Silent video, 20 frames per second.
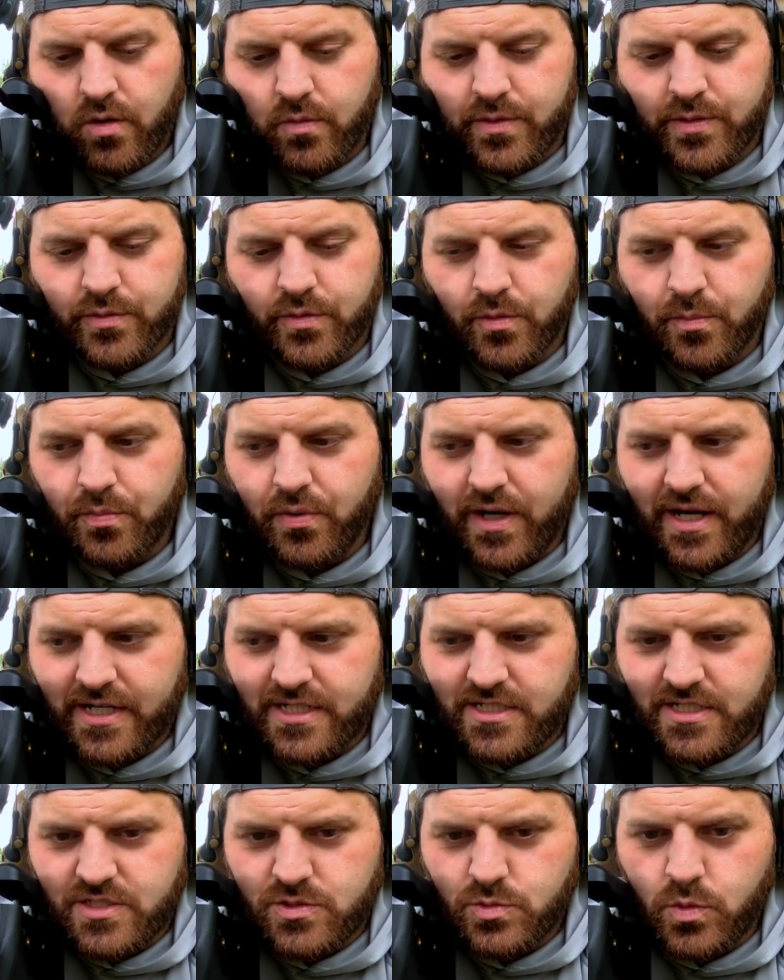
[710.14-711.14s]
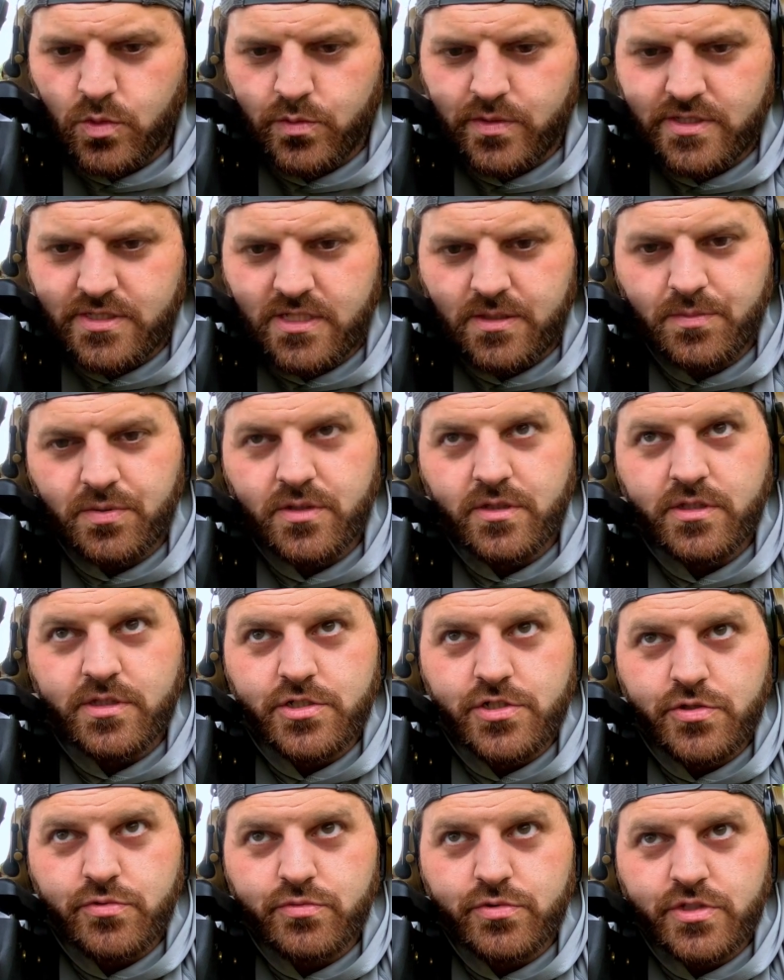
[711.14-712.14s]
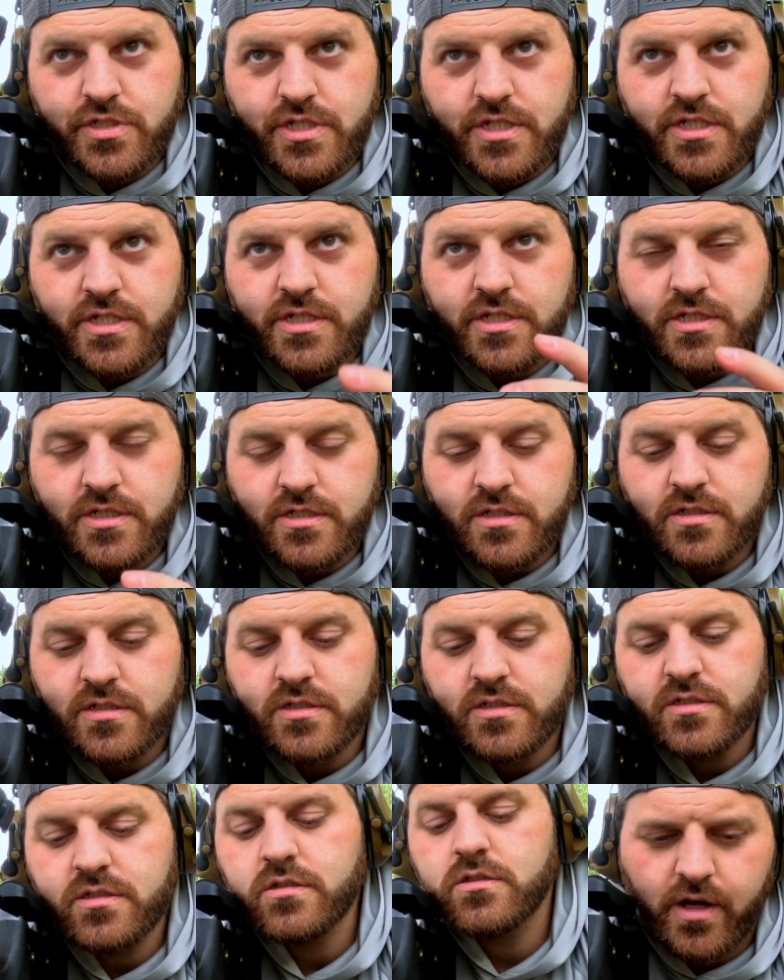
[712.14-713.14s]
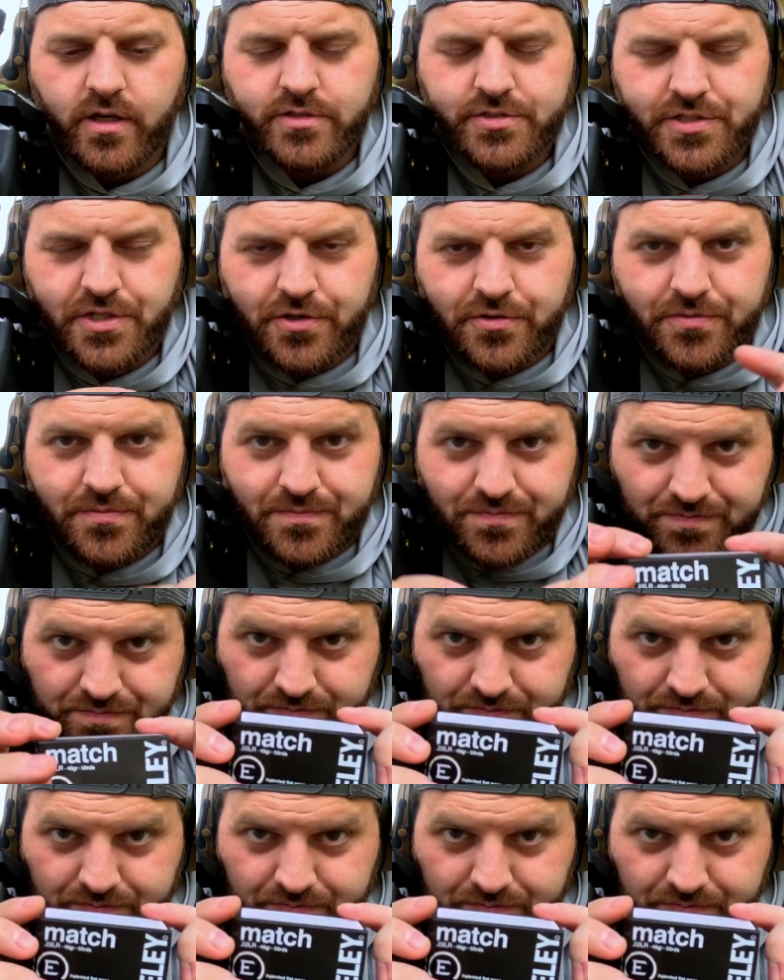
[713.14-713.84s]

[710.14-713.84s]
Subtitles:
we will practice what we typically shoot. Also,